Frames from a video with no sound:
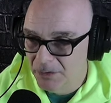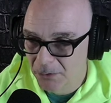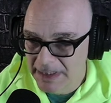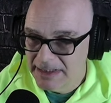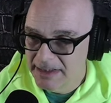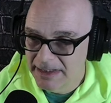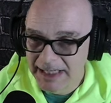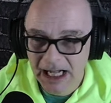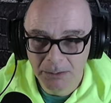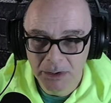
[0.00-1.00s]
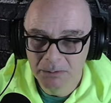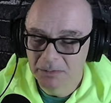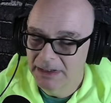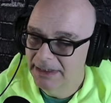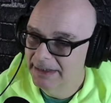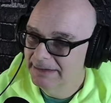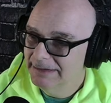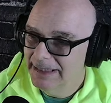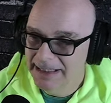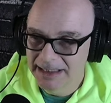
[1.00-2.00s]
The rest of the album,
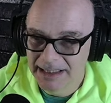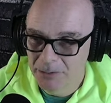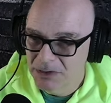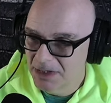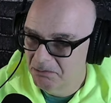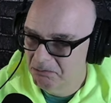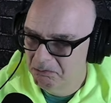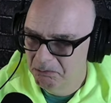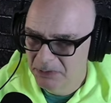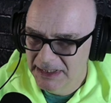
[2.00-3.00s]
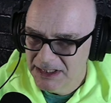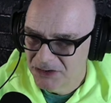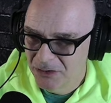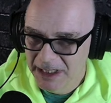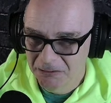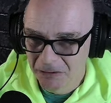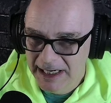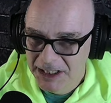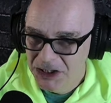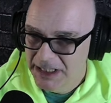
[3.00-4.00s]
it was a blistering,
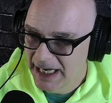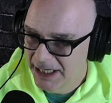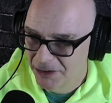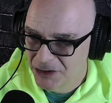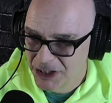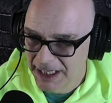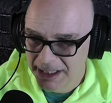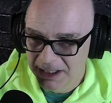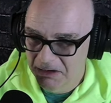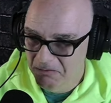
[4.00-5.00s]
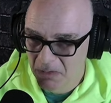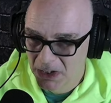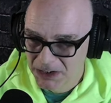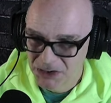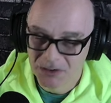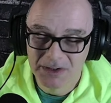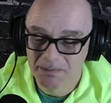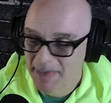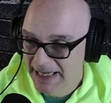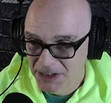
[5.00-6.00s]
rangy, energetic, and monstrous
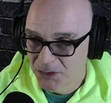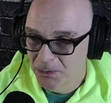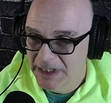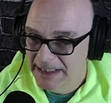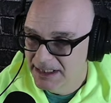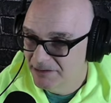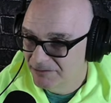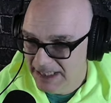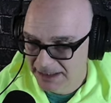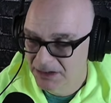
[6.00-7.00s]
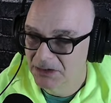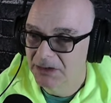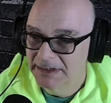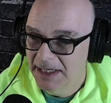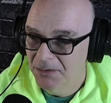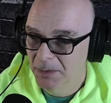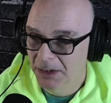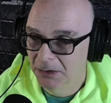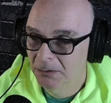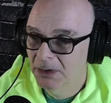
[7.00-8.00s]
masterpiece of technical death
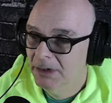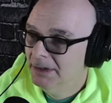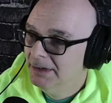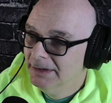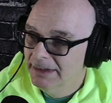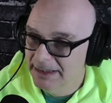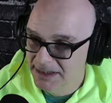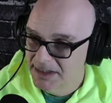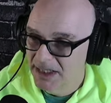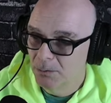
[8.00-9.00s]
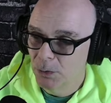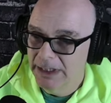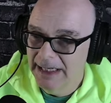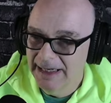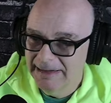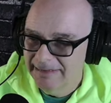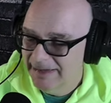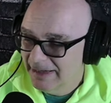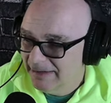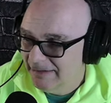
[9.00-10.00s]
metal. In summary, I
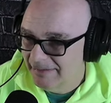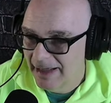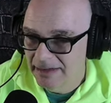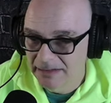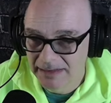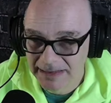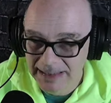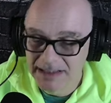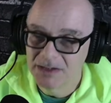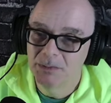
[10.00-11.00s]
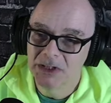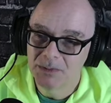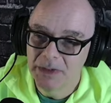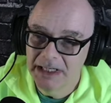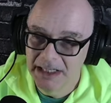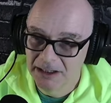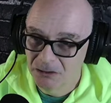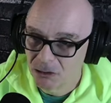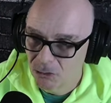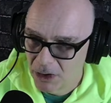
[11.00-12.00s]
think that this must be an
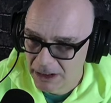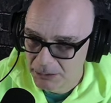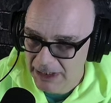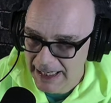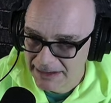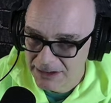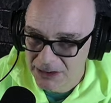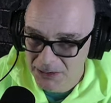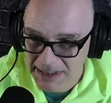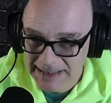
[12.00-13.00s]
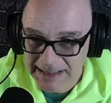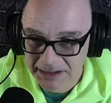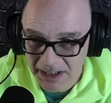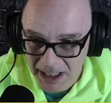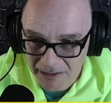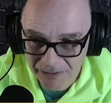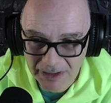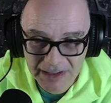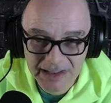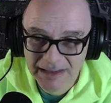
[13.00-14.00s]
incredible act to go and see live.